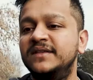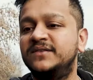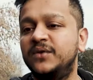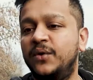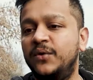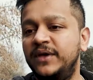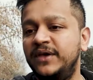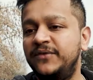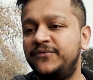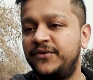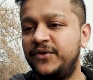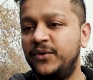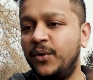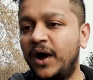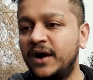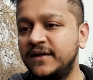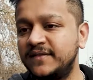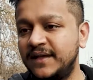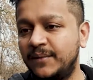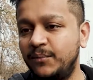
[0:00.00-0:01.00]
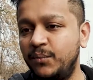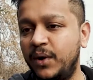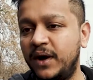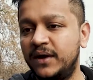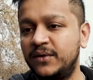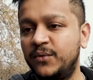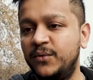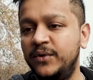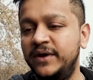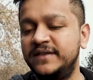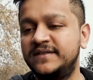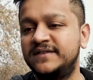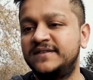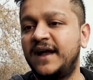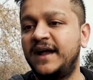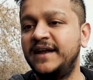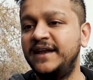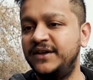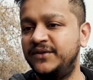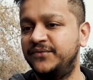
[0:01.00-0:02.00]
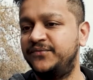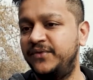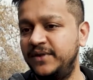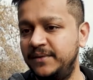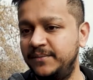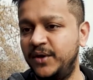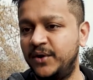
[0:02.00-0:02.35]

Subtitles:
So if you are someone who is starting to film